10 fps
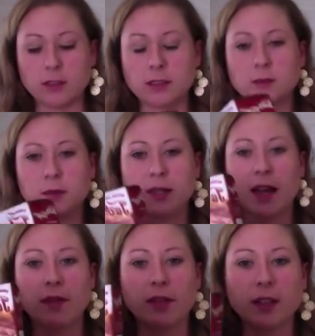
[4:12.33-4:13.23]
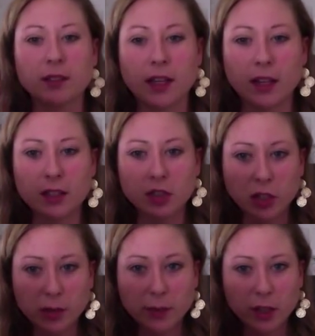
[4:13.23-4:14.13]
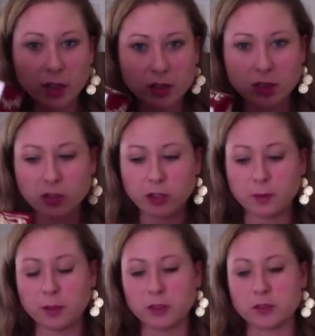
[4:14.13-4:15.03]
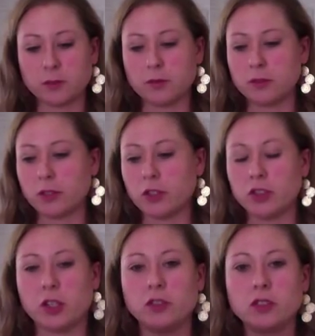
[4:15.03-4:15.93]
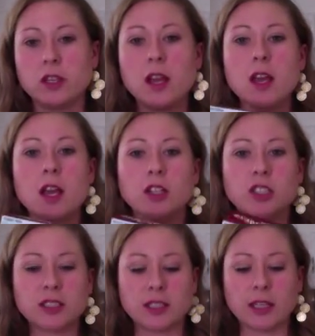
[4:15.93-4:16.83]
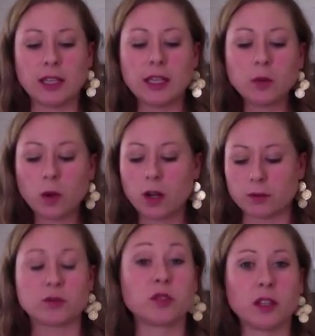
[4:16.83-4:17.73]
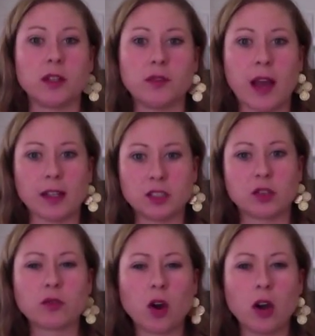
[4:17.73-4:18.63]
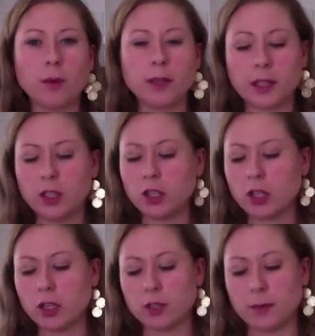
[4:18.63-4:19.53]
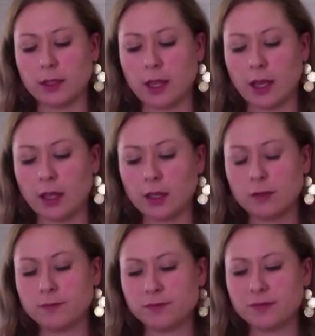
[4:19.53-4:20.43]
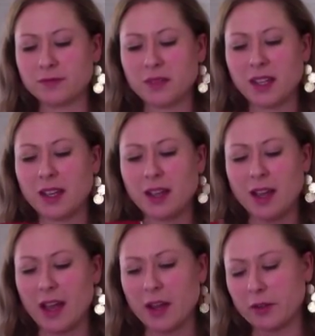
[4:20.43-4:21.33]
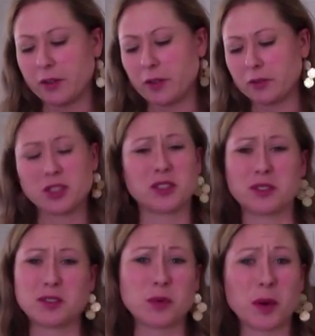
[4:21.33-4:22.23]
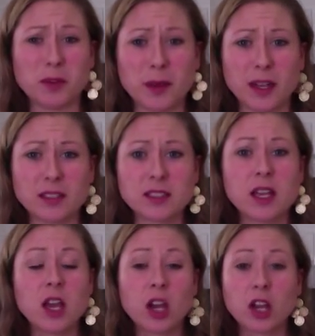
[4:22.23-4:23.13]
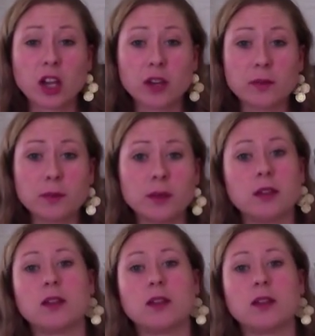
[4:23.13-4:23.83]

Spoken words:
sometimes I have things like turkey burgers. These are turkey burgers from Trader Joe's. Just heat one up really fast. They're raw, but you can cook them in I don't know, 12 minutes. Cook them,